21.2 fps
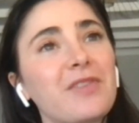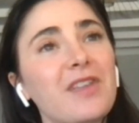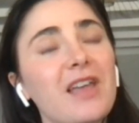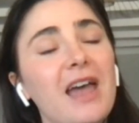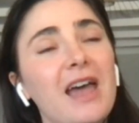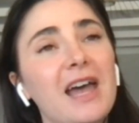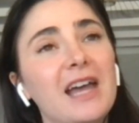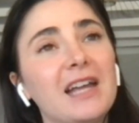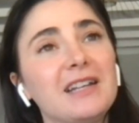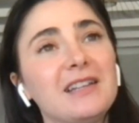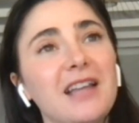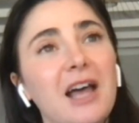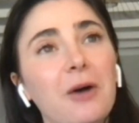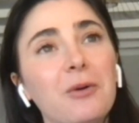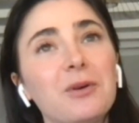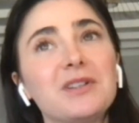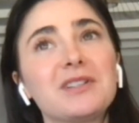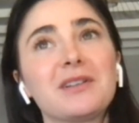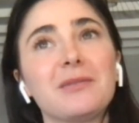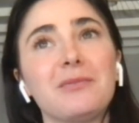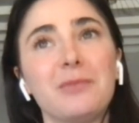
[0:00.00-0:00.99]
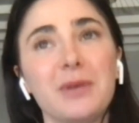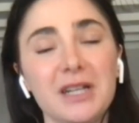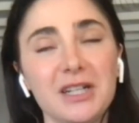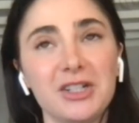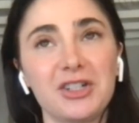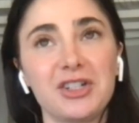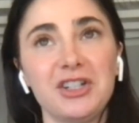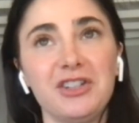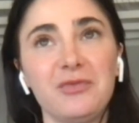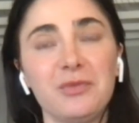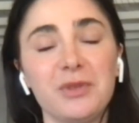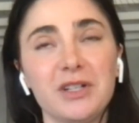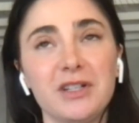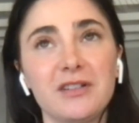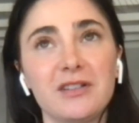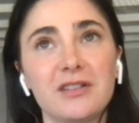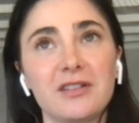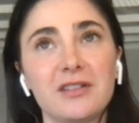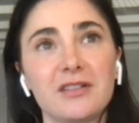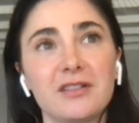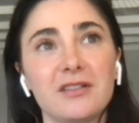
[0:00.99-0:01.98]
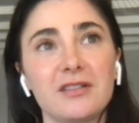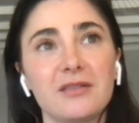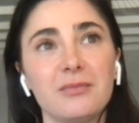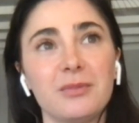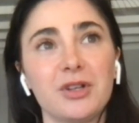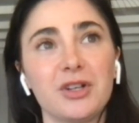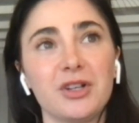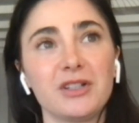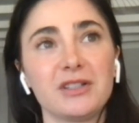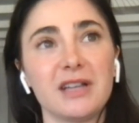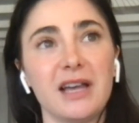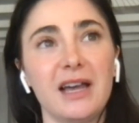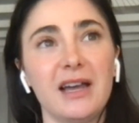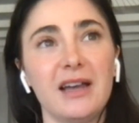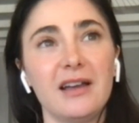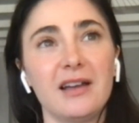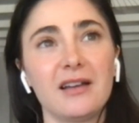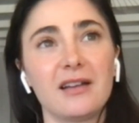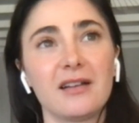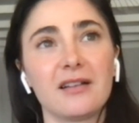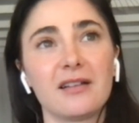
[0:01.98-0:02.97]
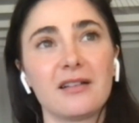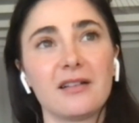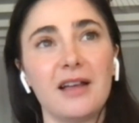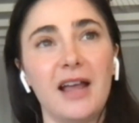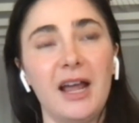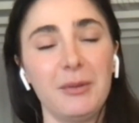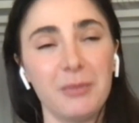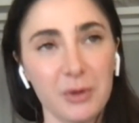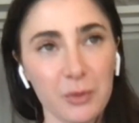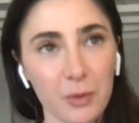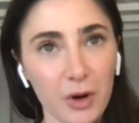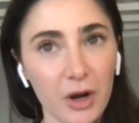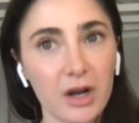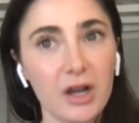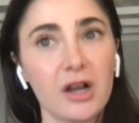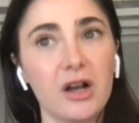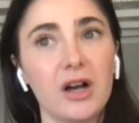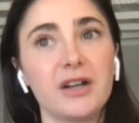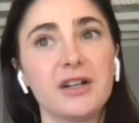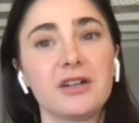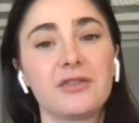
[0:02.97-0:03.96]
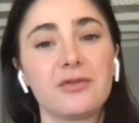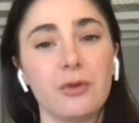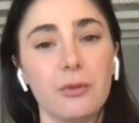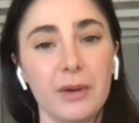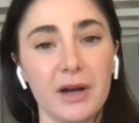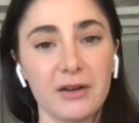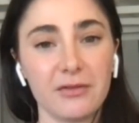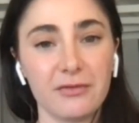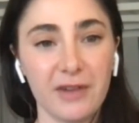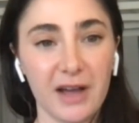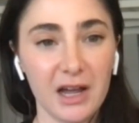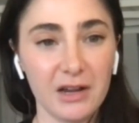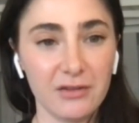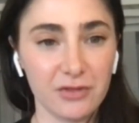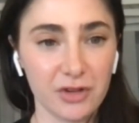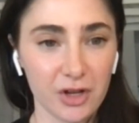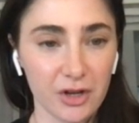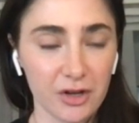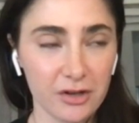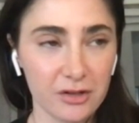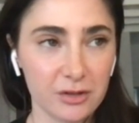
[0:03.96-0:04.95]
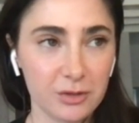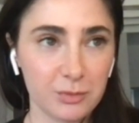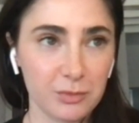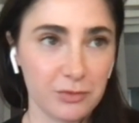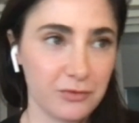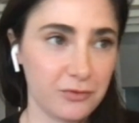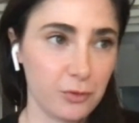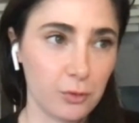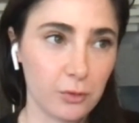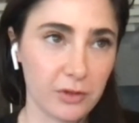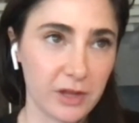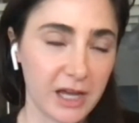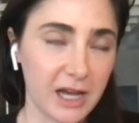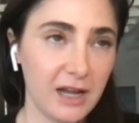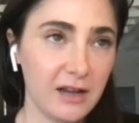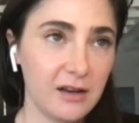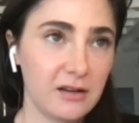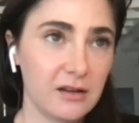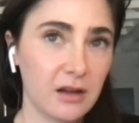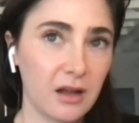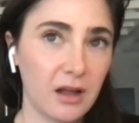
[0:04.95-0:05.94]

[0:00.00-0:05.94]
And that was a big achievement because I had been working on it for about five years before that.